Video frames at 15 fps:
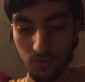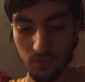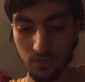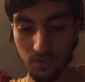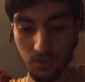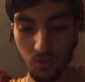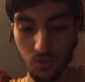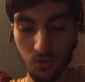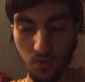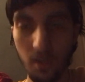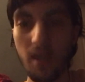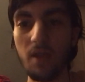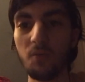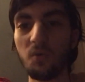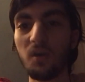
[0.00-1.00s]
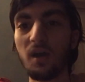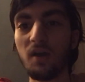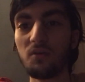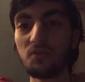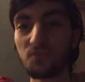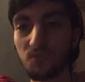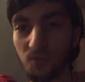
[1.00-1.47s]
So, okay, what I was
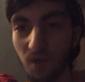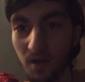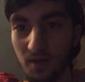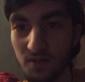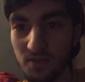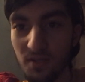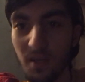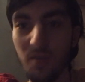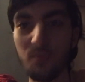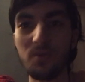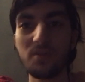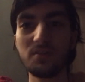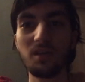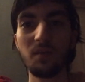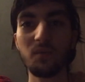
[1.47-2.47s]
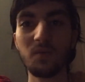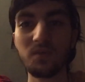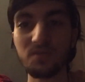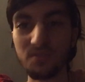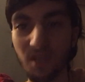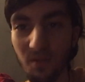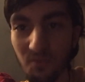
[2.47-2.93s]
trying to say was I'm going to
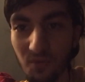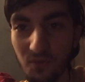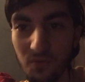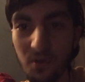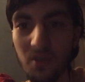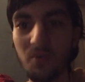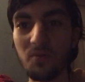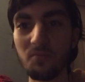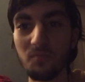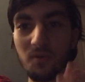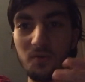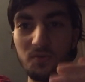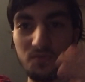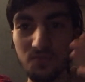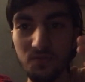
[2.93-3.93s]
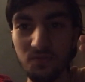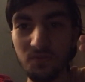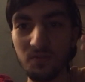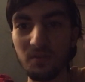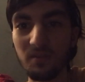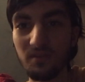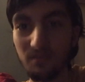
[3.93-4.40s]
stop the video and post
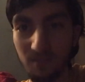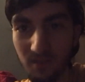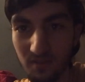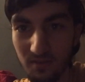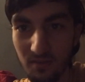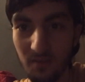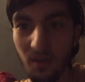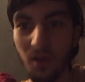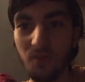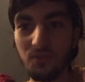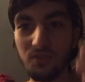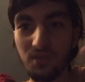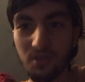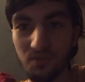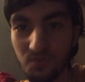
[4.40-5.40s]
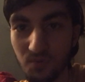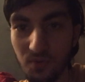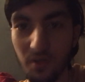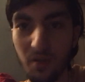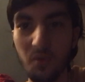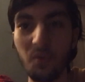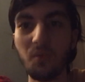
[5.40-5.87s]
it on the internet.
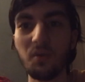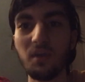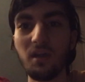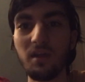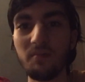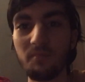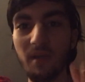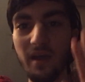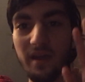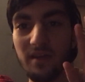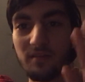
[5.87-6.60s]
Okay, bye.